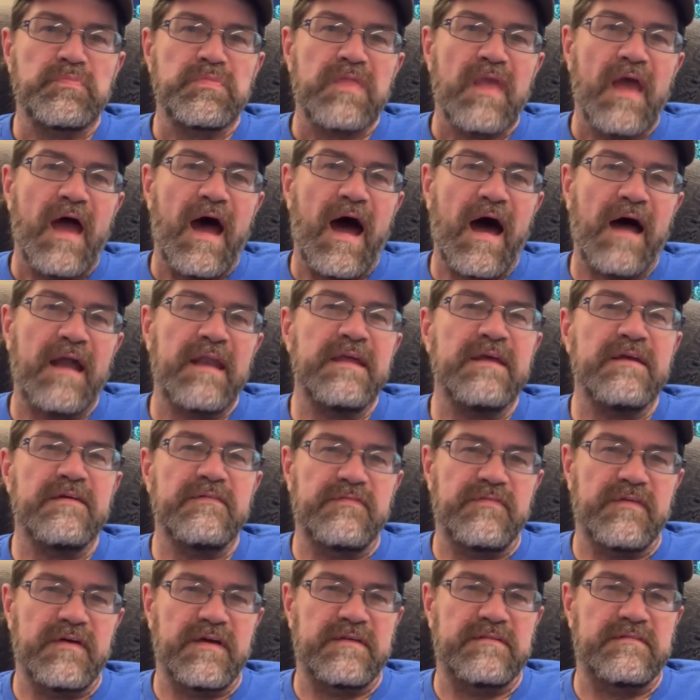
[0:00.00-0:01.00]
How do you
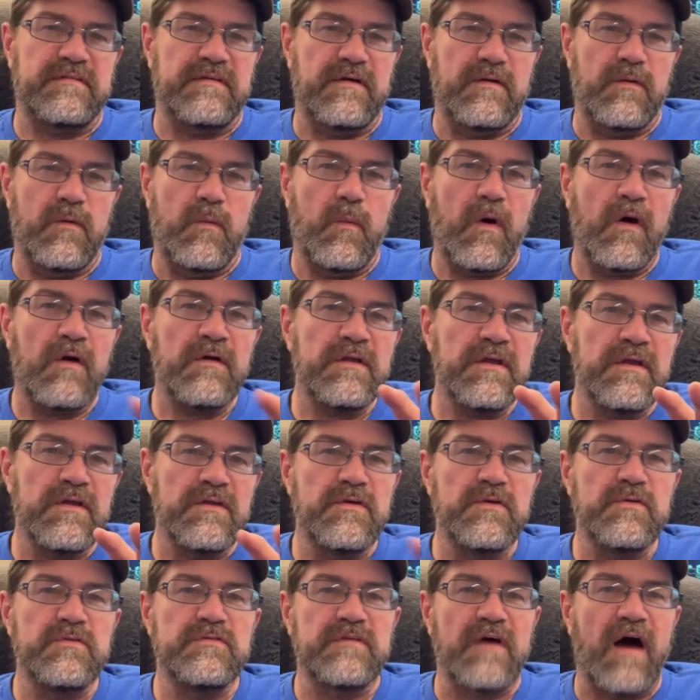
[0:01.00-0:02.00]
fix it? Well, you
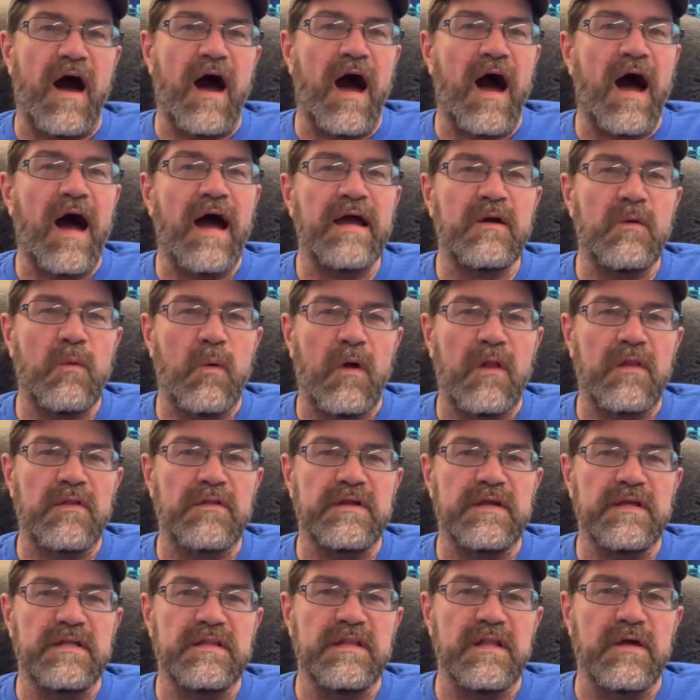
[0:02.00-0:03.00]
use a high
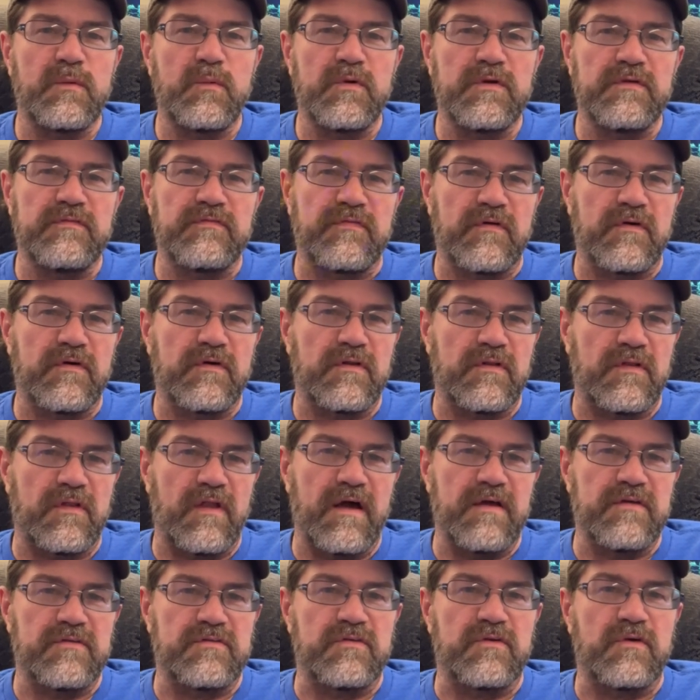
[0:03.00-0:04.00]
quality liquid
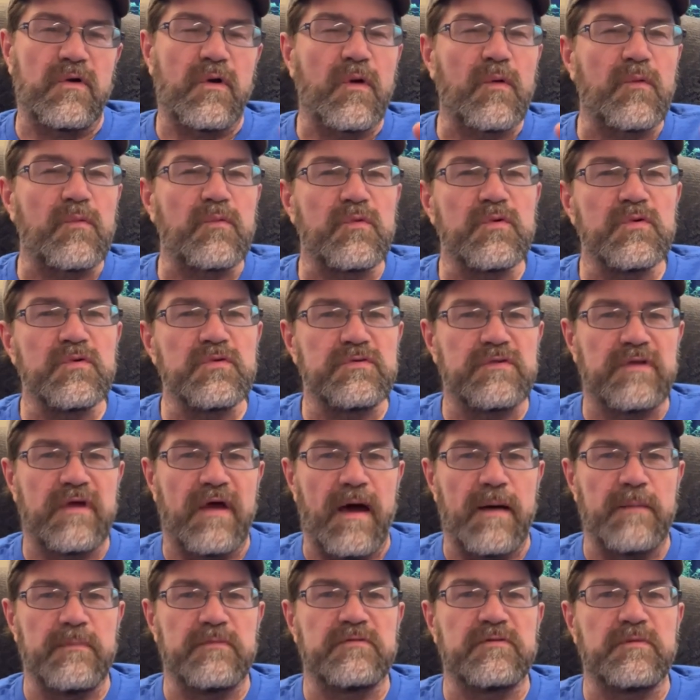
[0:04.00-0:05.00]
fertilizer or root
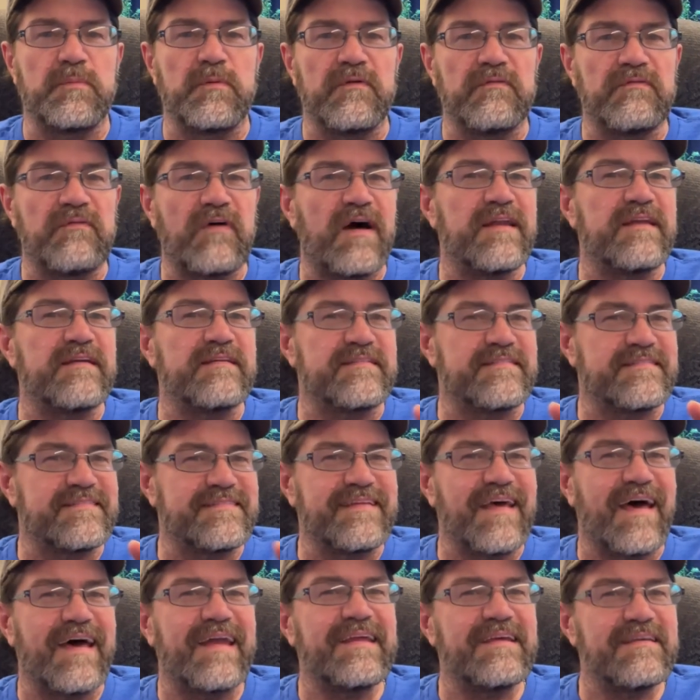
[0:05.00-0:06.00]
tabs to provide a
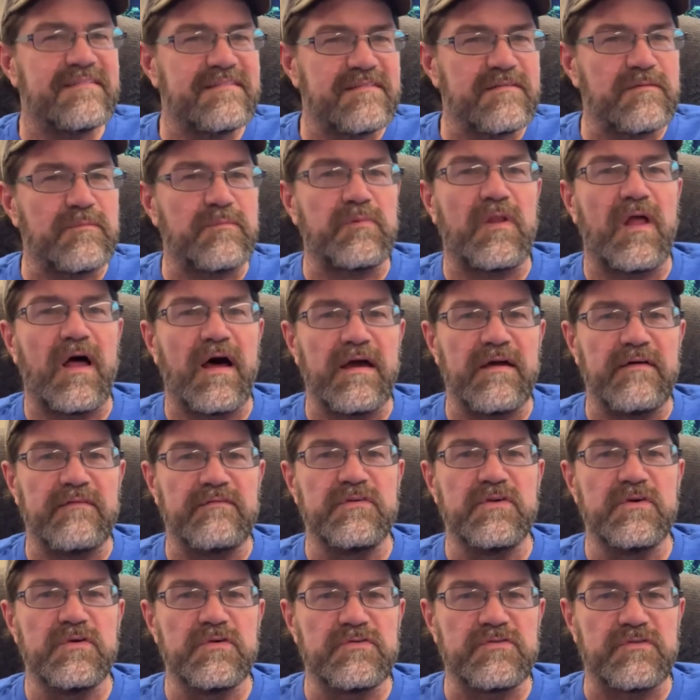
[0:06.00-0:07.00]
steady supply of
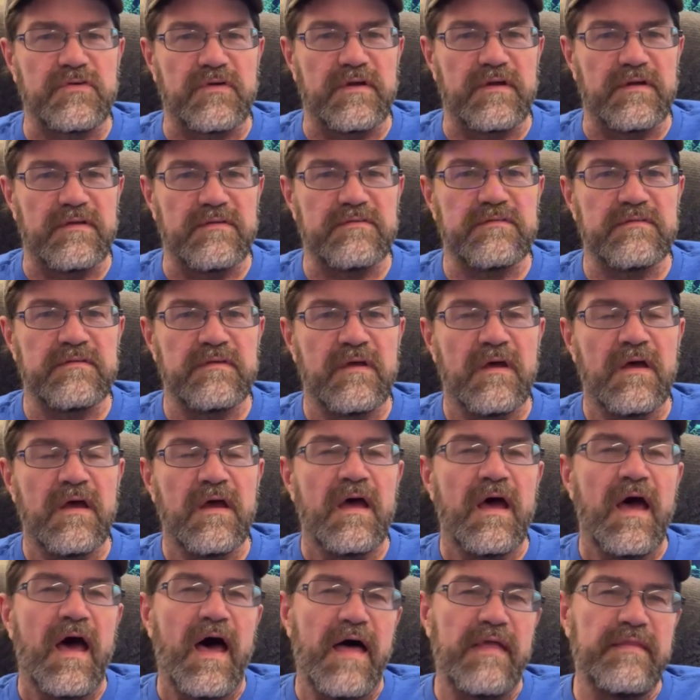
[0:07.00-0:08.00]
nutrients.
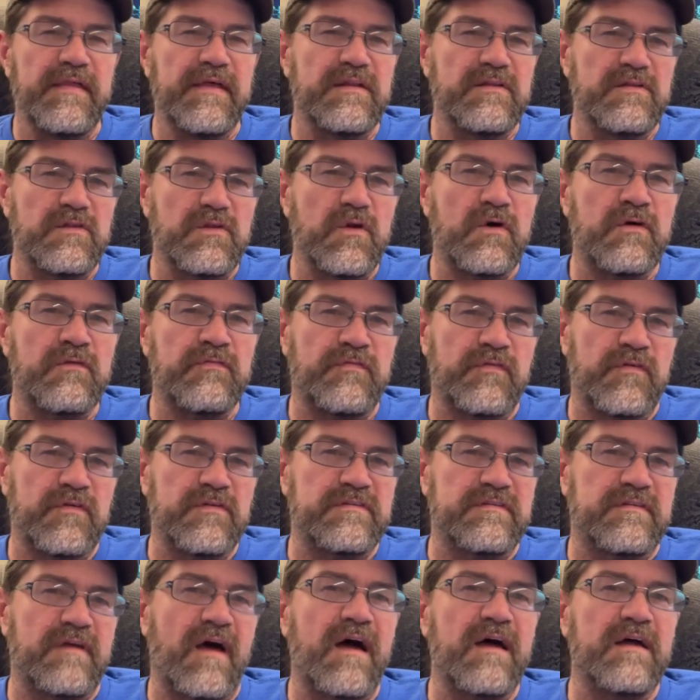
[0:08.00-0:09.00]
And then look for
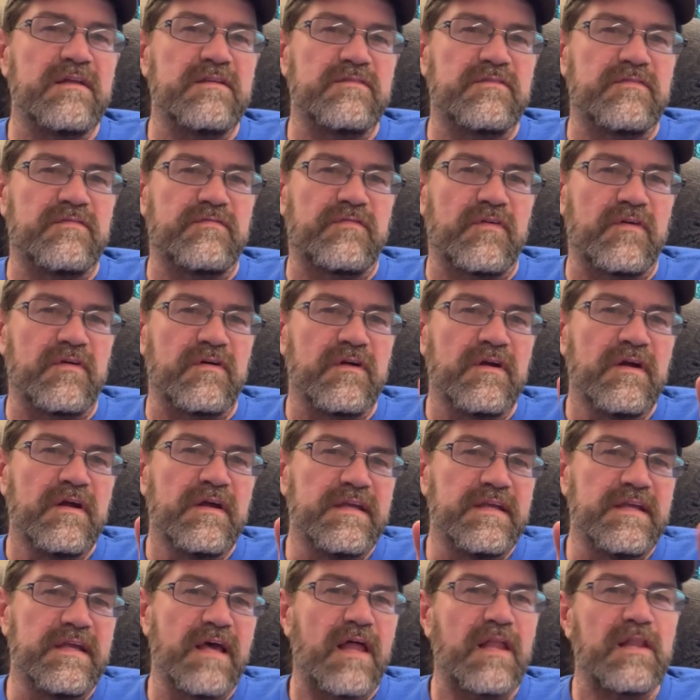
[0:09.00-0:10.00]
signs for
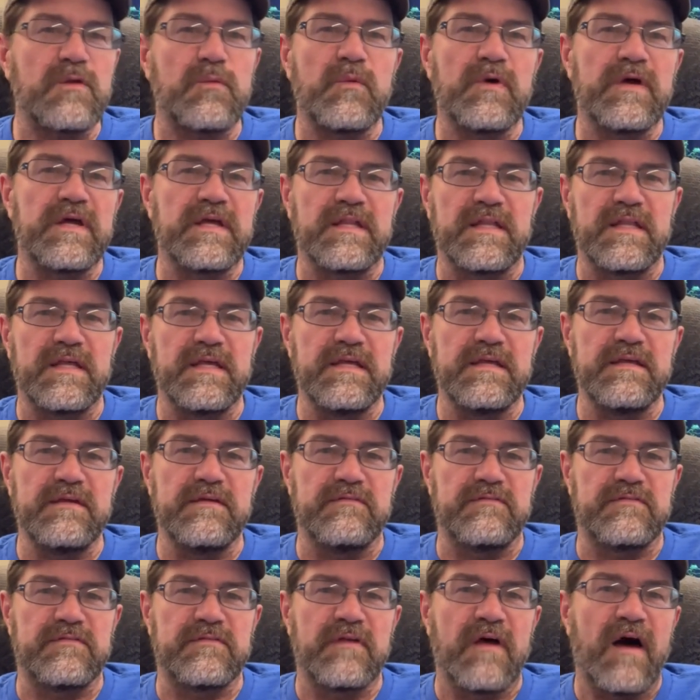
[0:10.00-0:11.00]
yellowing
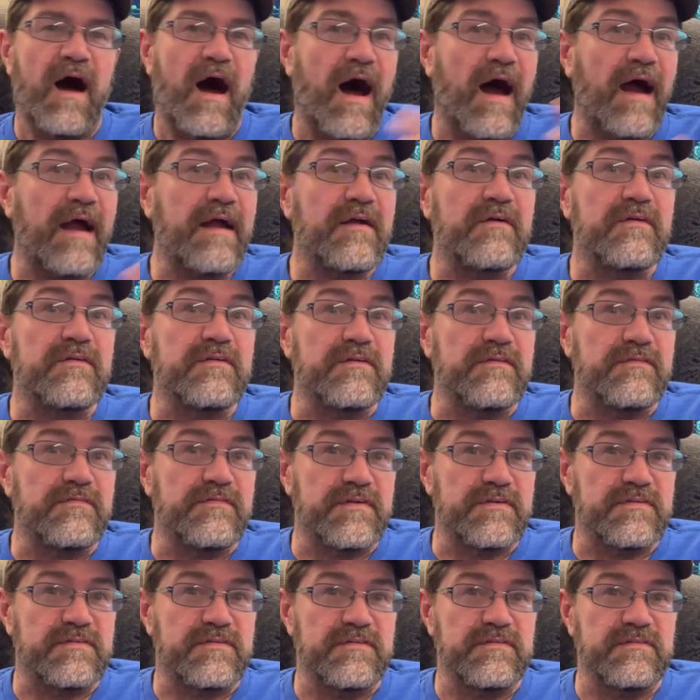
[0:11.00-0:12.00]
leaves, iron
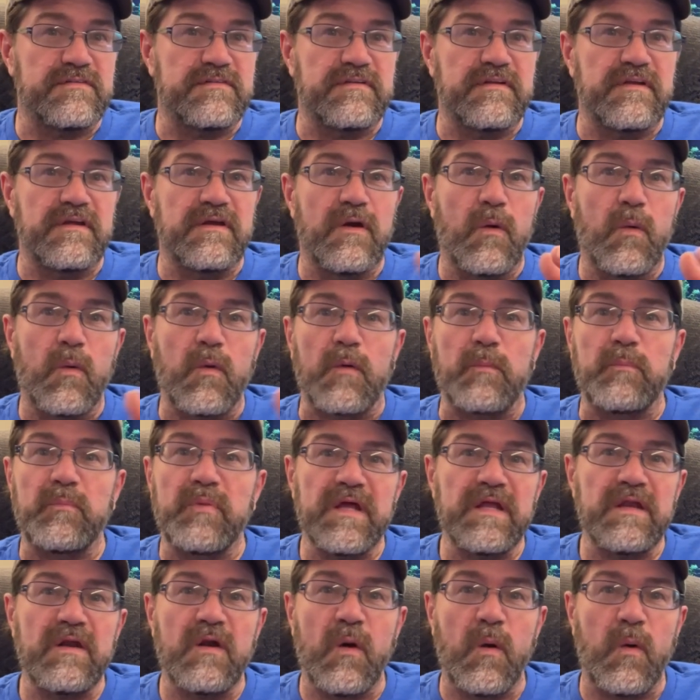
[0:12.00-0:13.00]
deficiency, or
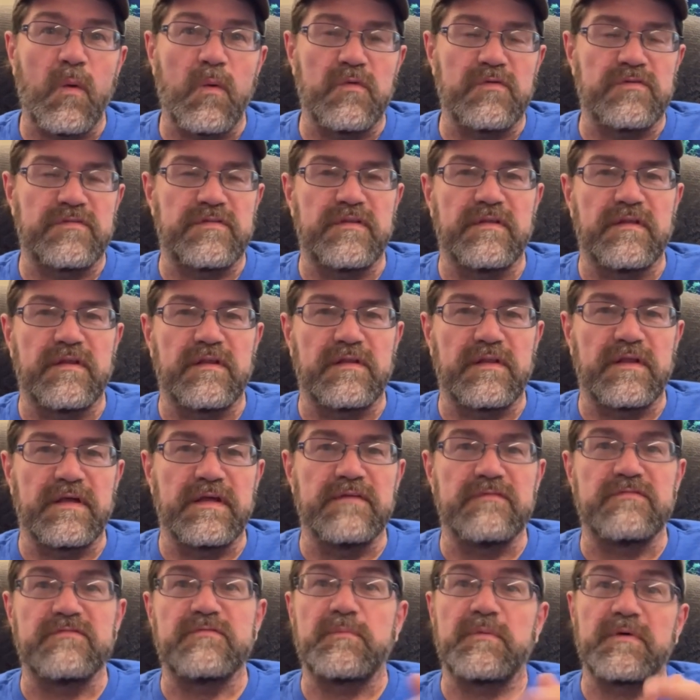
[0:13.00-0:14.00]
pinholes in the
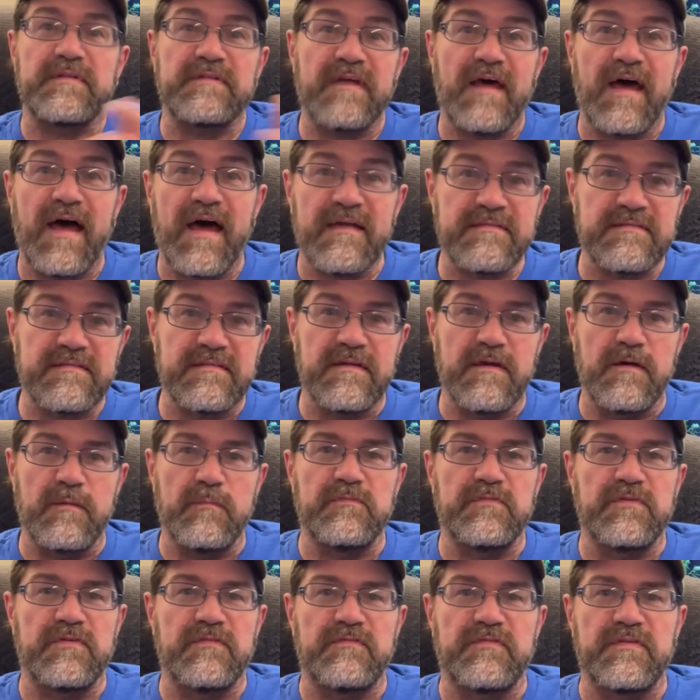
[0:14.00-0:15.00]
leaves, potassium
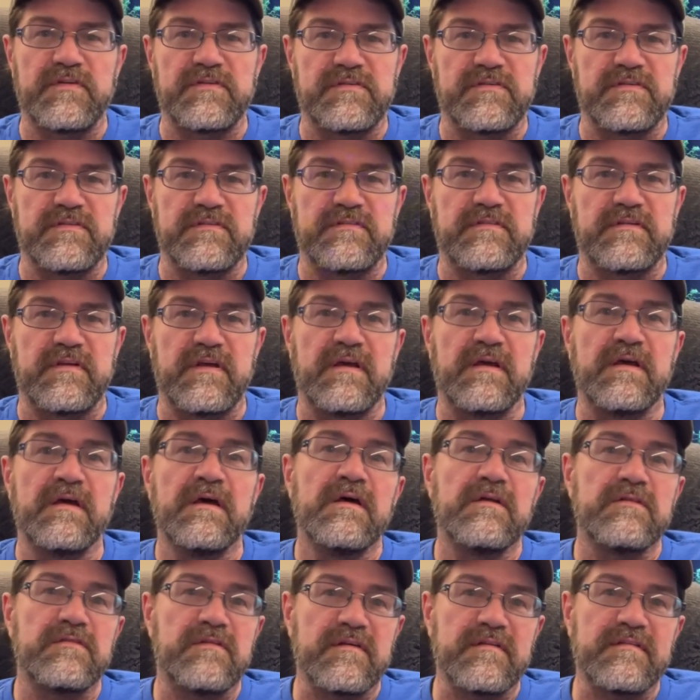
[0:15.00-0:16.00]
deficiency
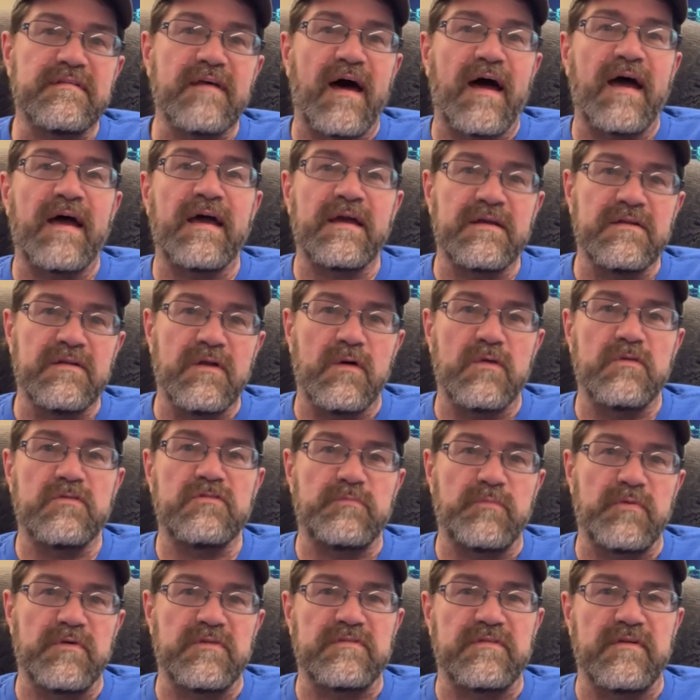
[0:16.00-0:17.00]
to diagnose
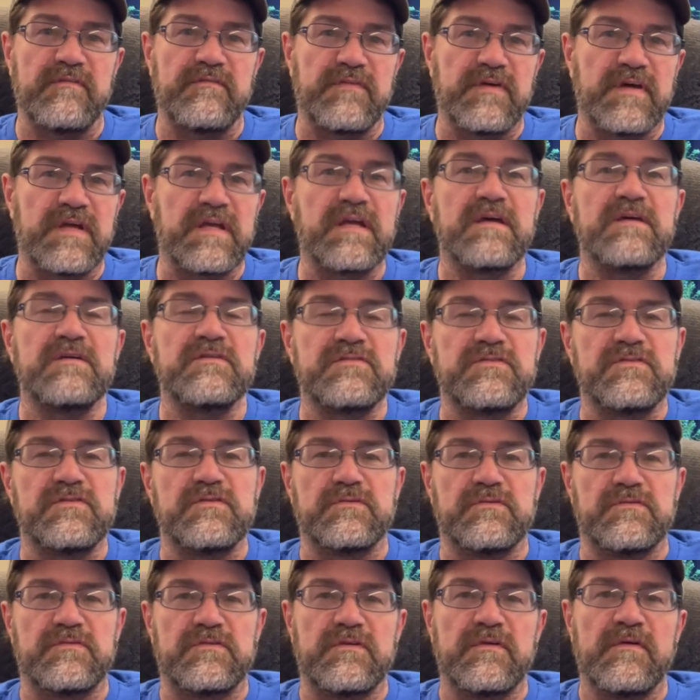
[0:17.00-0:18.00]
specific
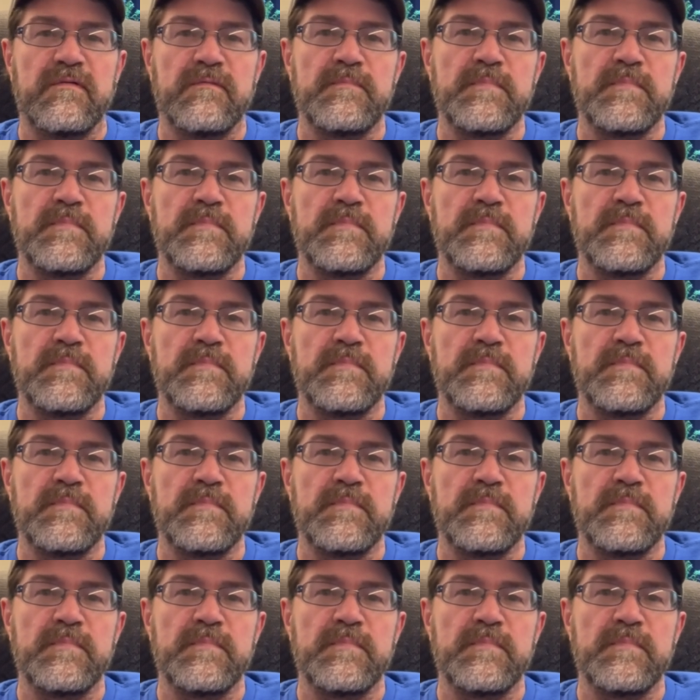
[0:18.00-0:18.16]
issues.